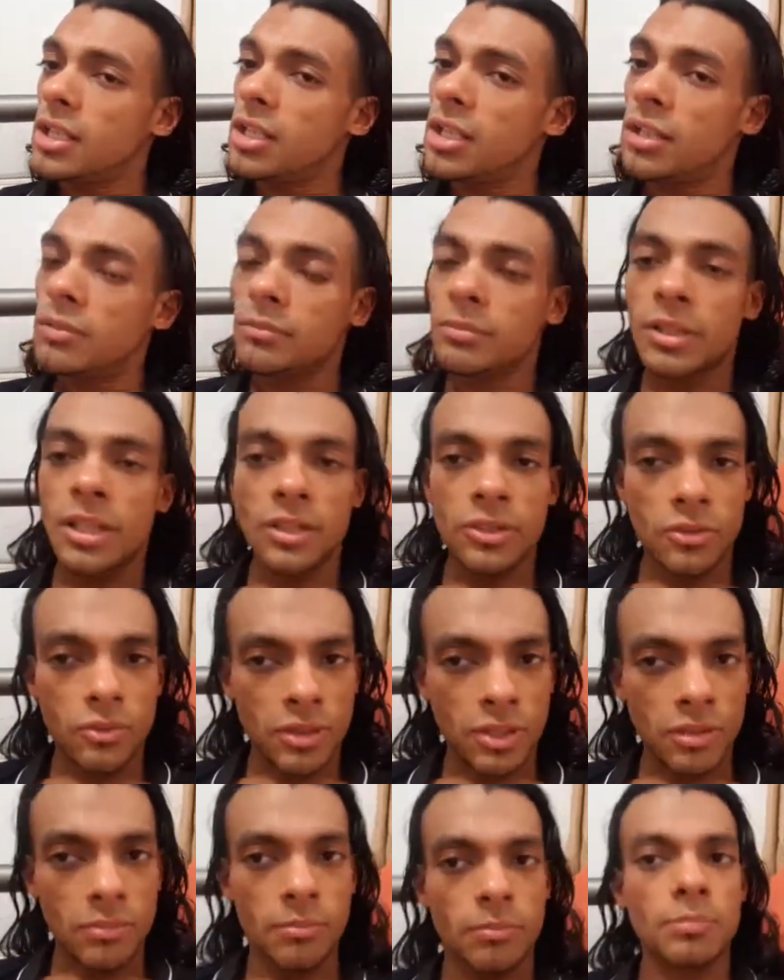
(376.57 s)
But I
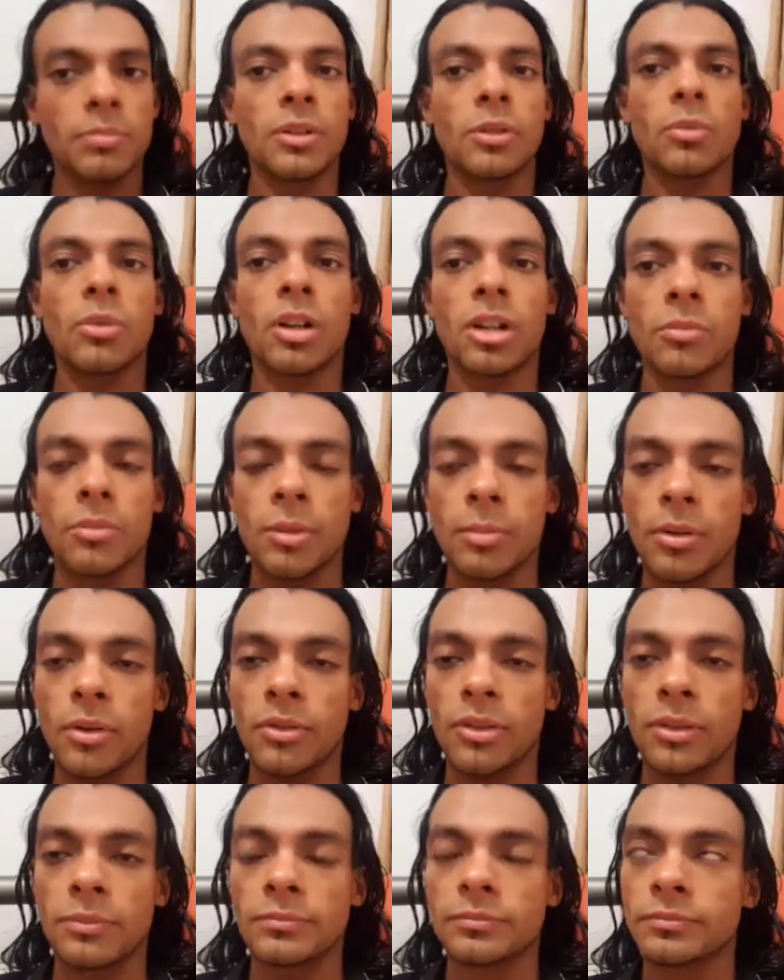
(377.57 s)
do need a bit of work on my
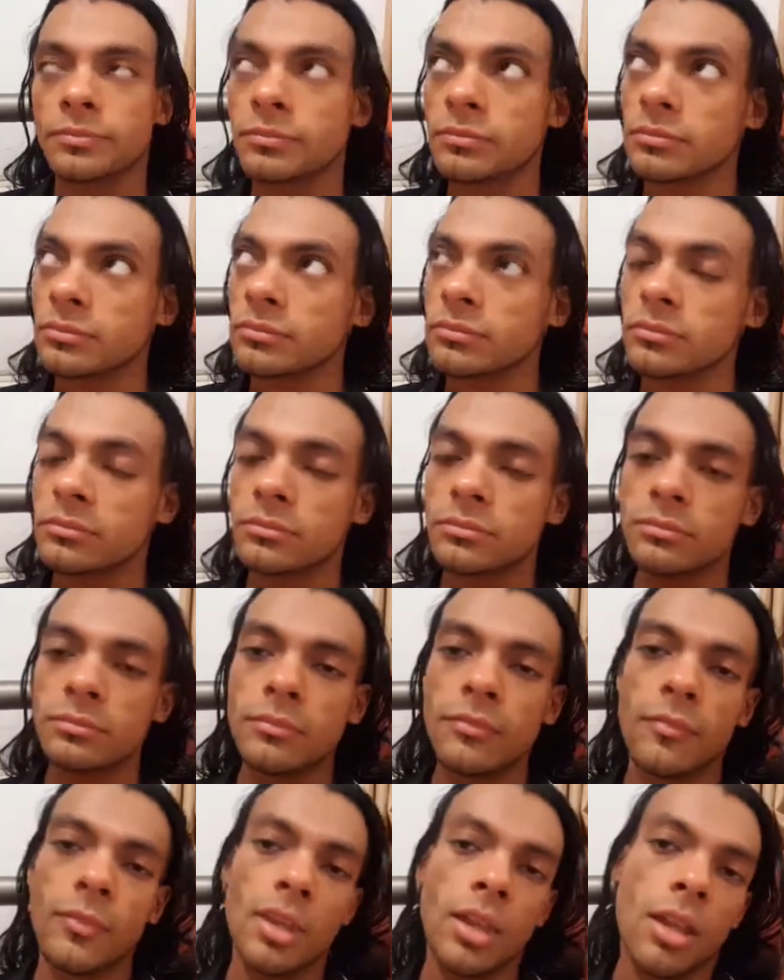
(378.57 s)
posing.
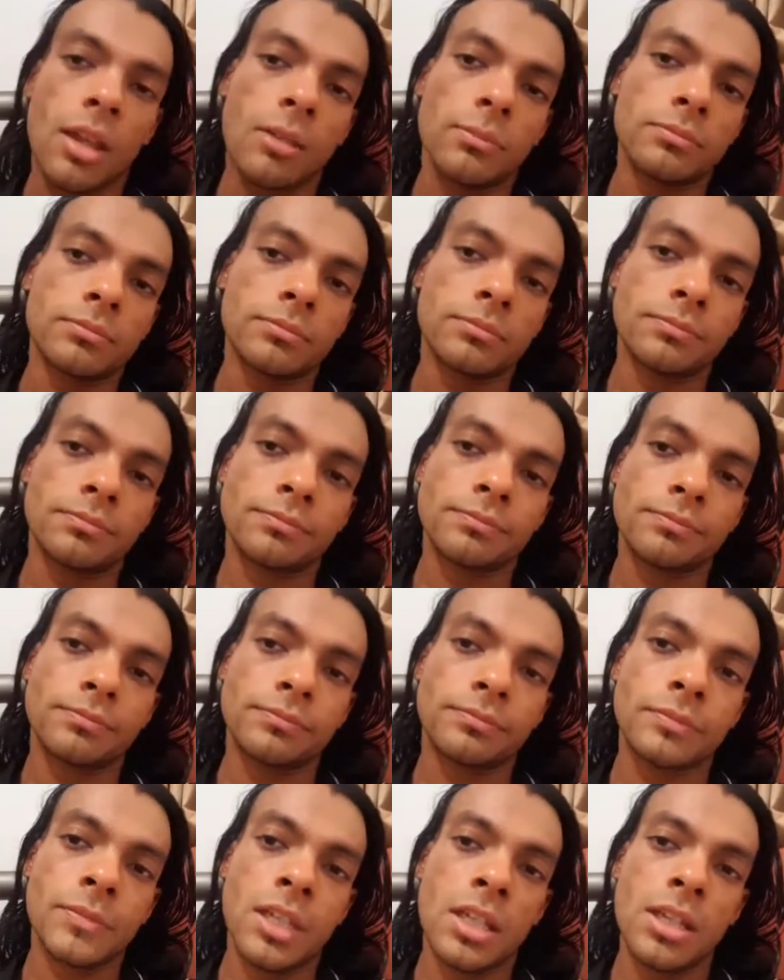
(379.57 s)

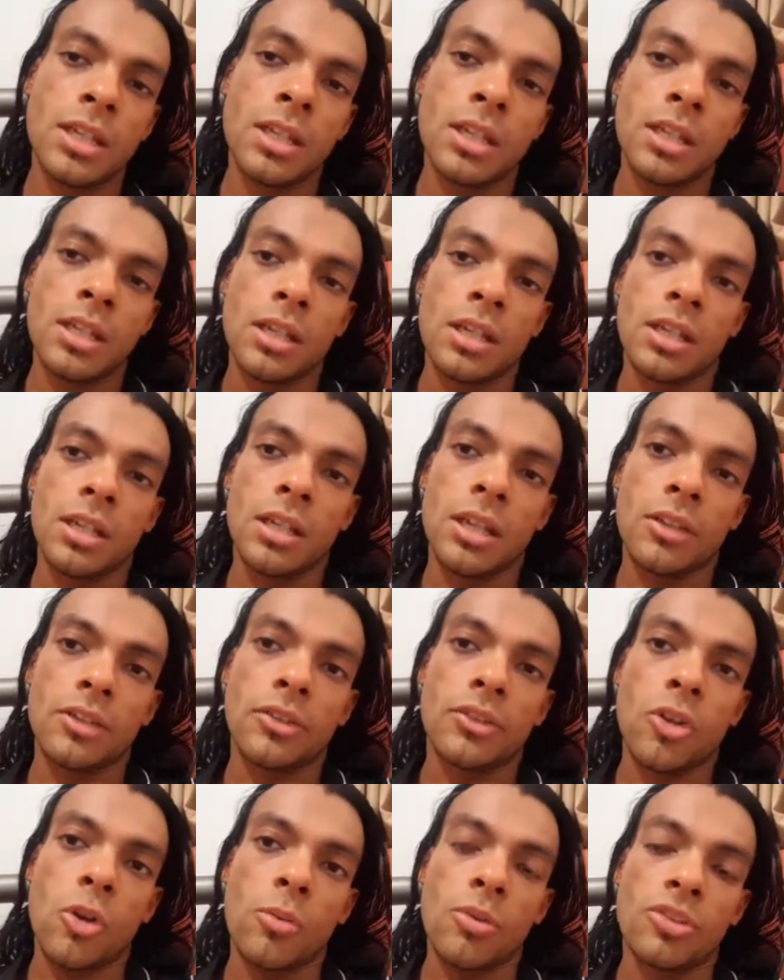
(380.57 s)

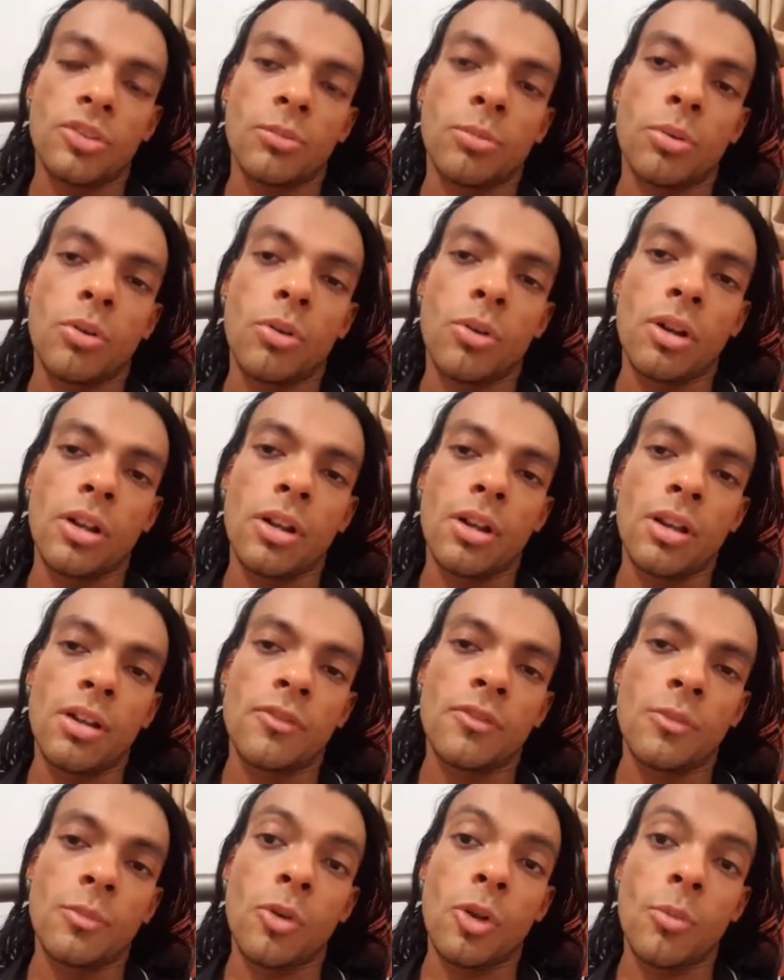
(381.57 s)
Got so much support
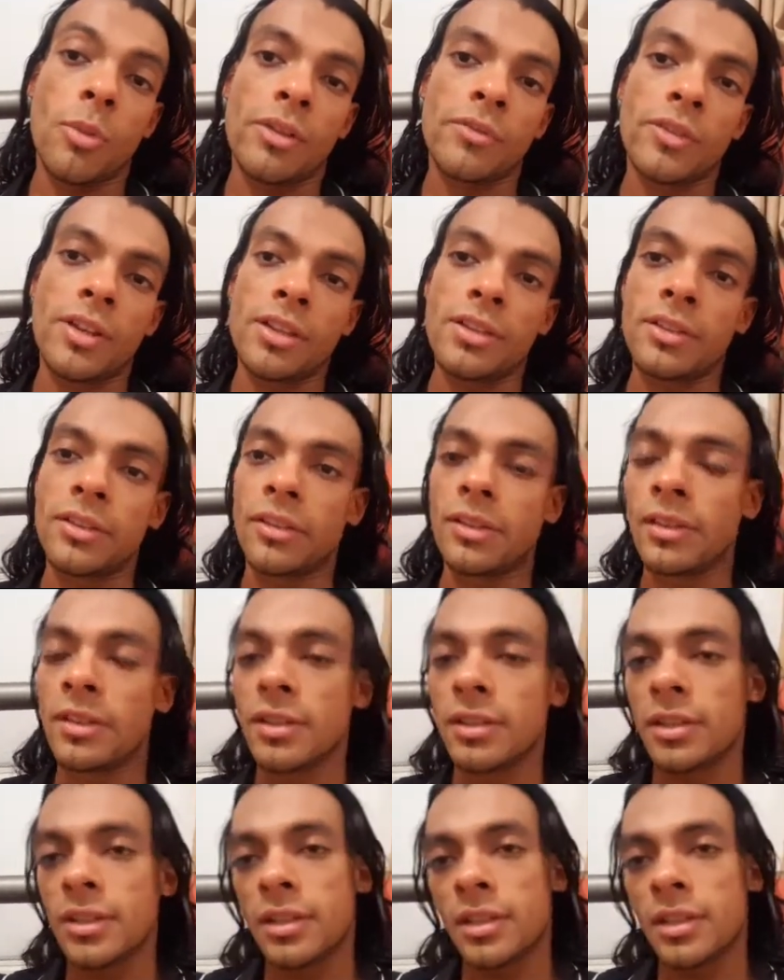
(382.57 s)
from all my friends.